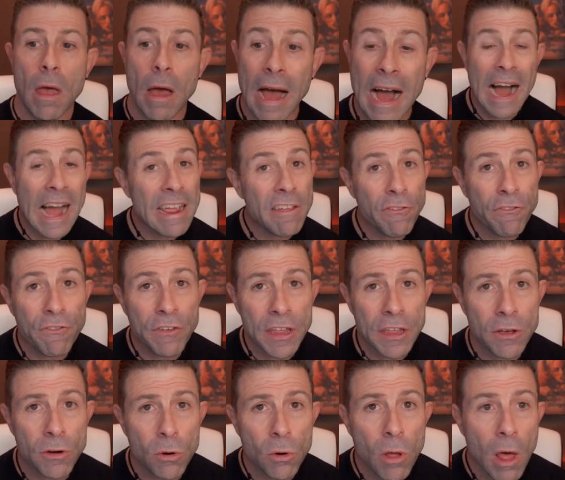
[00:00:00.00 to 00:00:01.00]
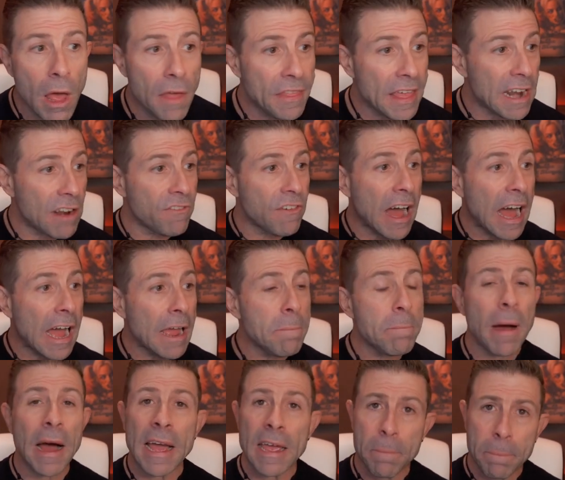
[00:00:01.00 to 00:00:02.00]
I feel that if I
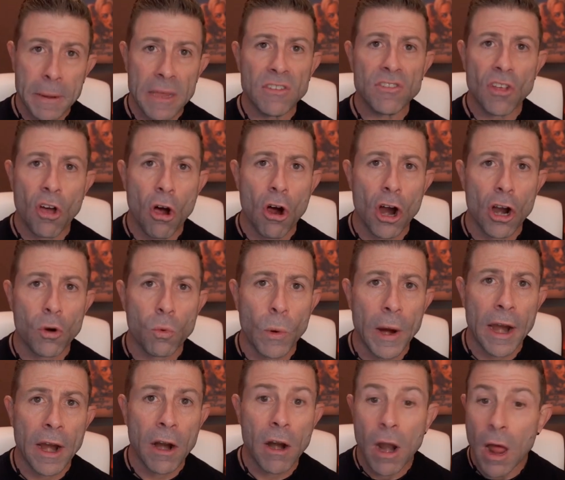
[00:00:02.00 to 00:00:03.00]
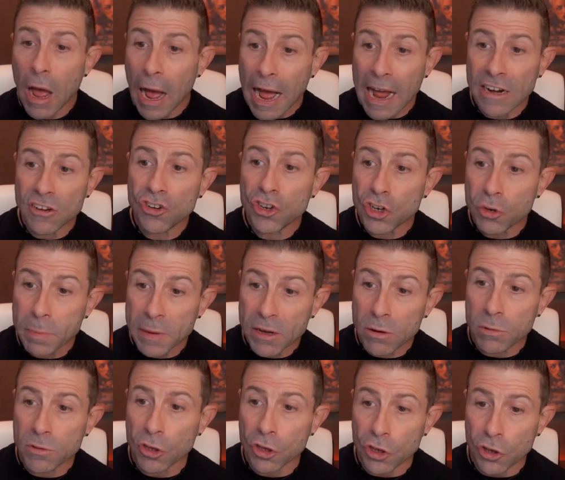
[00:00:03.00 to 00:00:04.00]
buy a piece of hardware, I should be
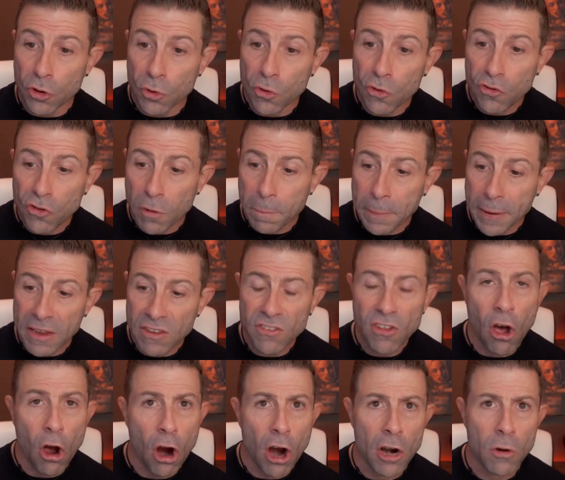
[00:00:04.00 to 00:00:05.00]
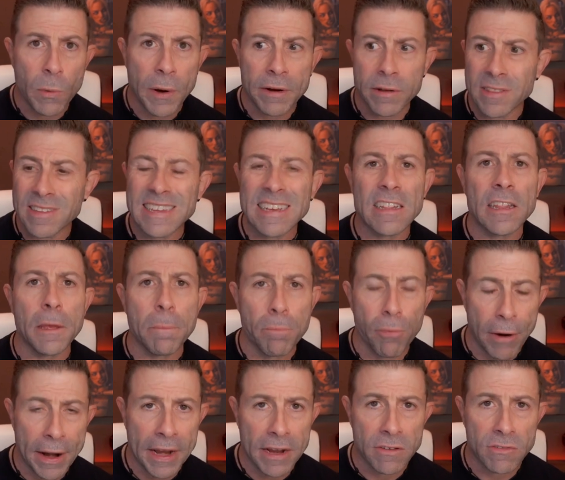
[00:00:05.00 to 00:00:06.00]
able to use the piece of hardware until it
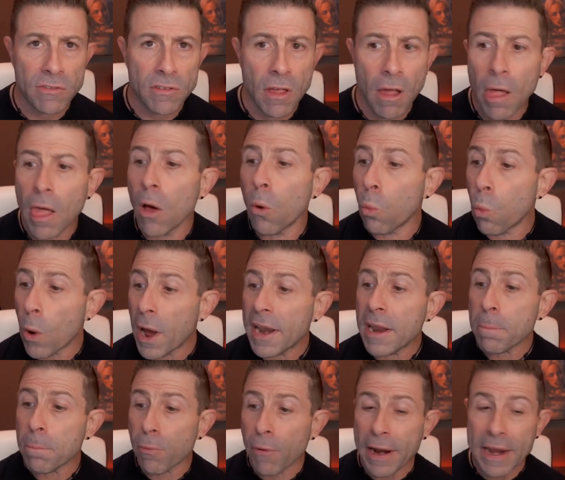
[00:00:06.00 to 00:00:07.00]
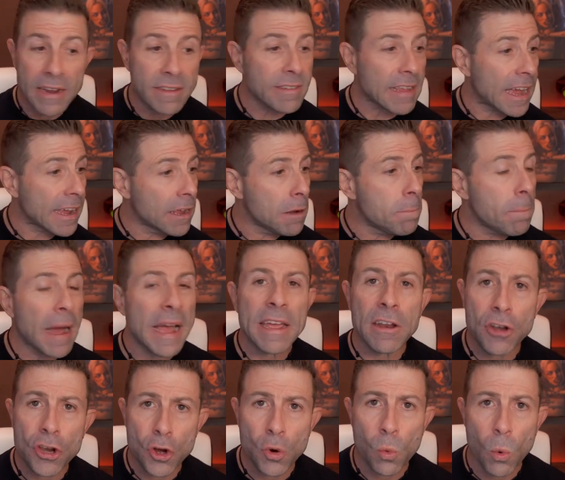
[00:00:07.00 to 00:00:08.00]
breaks. When it breaks, I can buy a
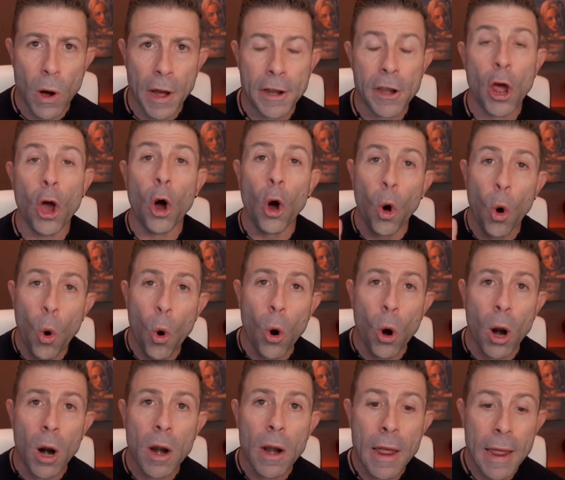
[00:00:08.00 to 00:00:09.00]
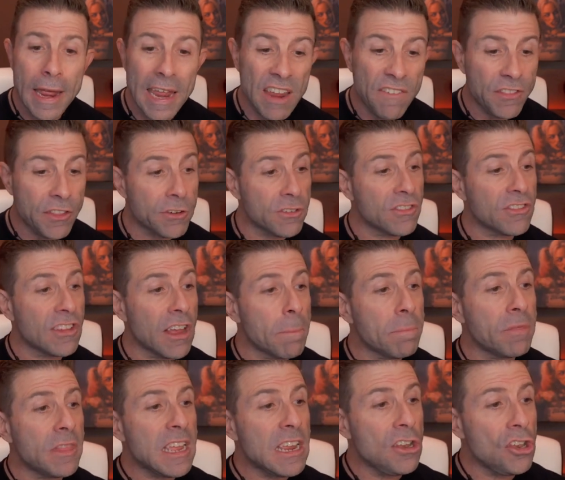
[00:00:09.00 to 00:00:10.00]
new one. Or if there's
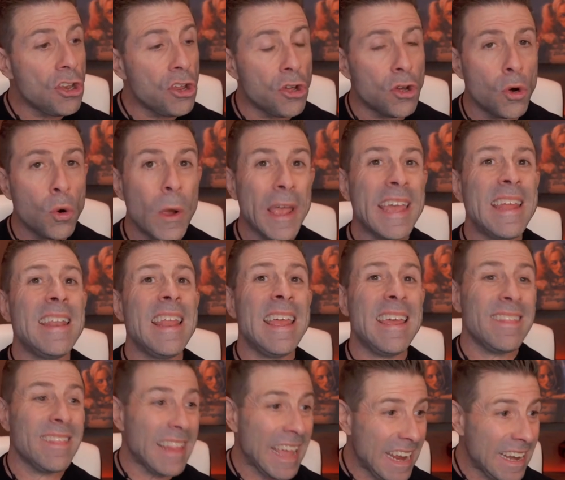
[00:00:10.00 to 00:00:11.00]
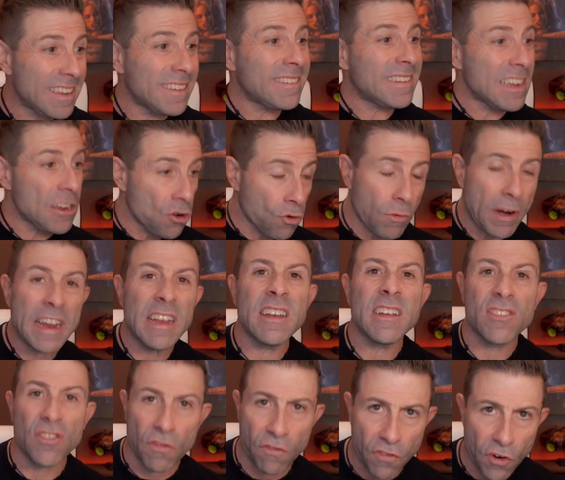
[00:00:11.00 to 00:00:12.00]
something new in a latest and
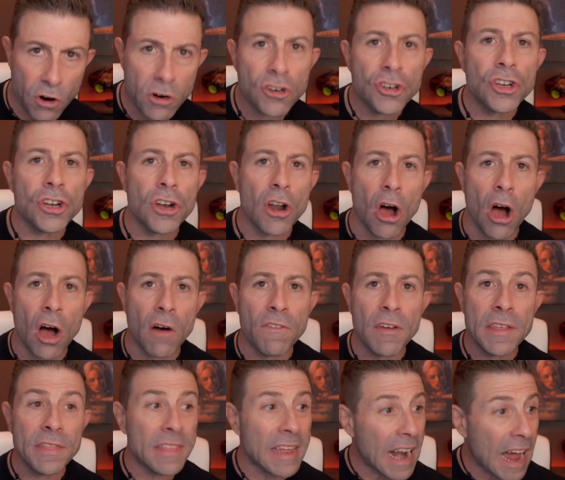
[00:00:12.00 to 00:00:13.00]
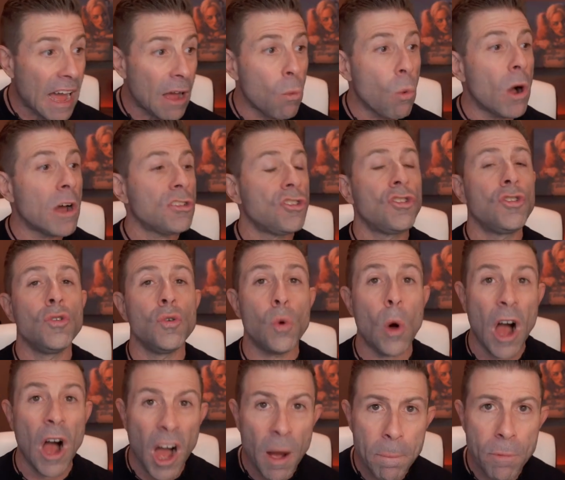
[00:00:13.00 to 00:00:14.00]
greatest version of it that I want to
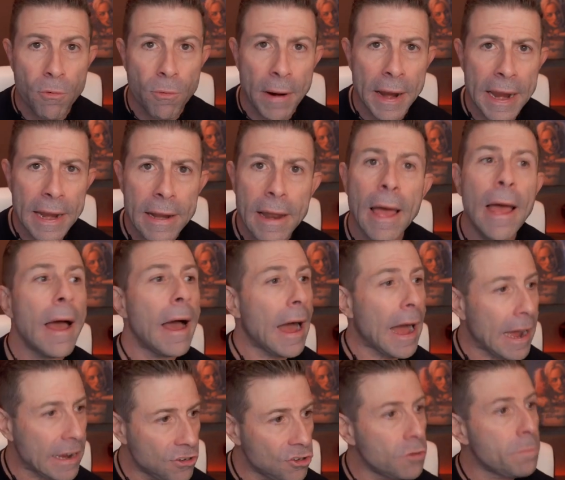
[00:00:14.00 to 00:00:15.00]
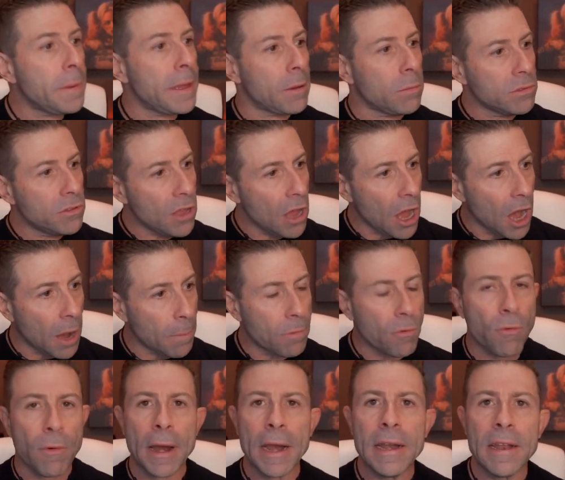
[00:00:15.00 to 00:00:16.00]
upgrade, I should be able to
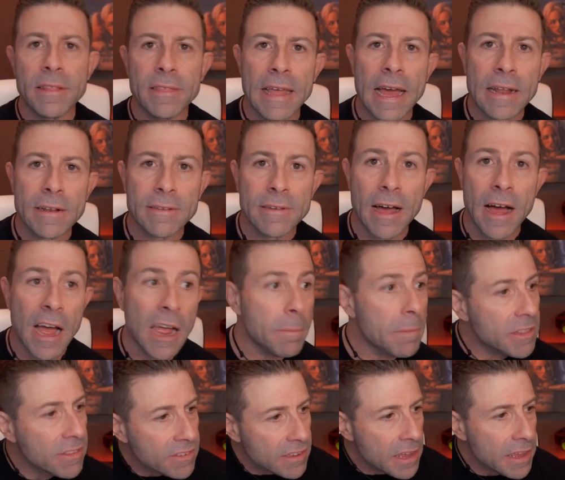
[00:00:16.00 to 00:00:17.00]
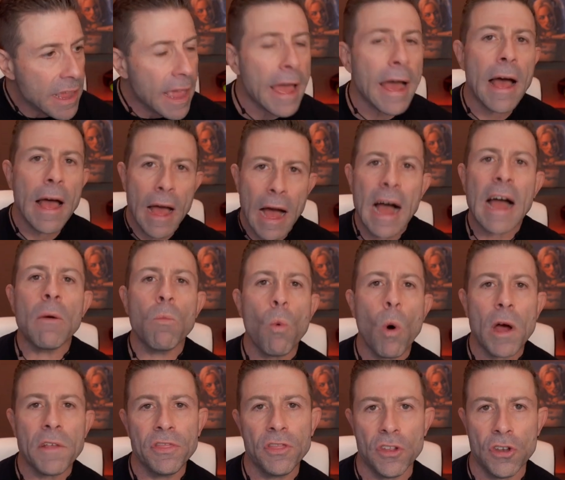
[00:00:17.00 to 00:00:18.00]
upgrade at that time and say, yeah, I
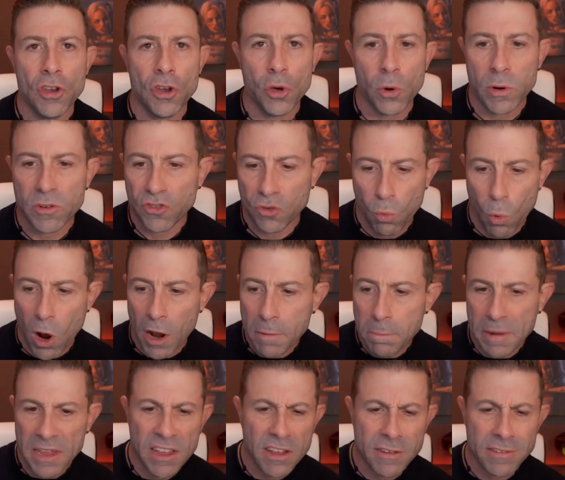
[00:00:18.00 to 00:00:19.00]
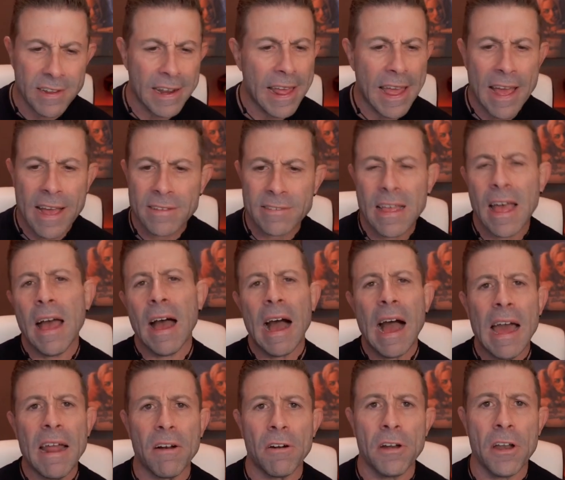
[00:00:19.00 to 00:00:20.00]
want the newest one because it has,
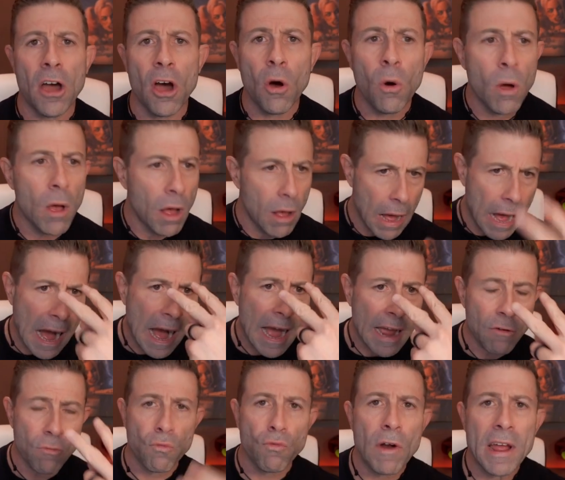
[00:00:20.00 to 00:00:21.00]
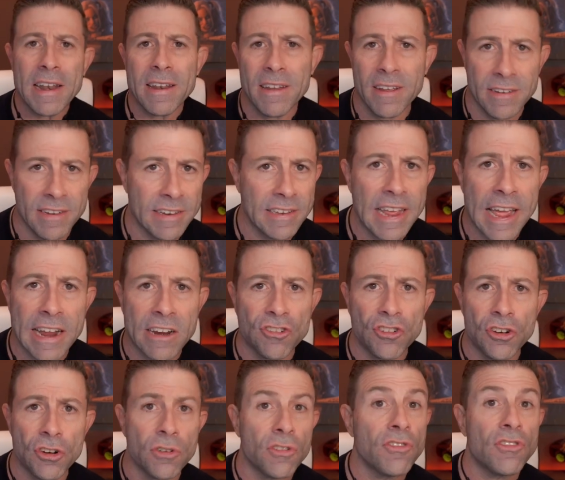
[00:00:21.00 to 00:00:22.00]
I don't know, eye retina
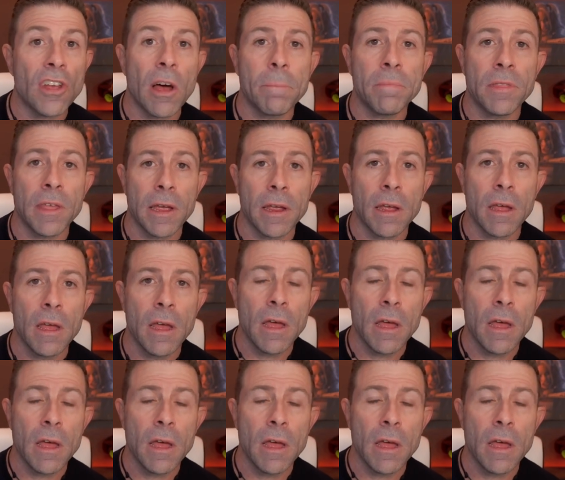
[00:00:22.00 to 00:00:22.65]
detection or something.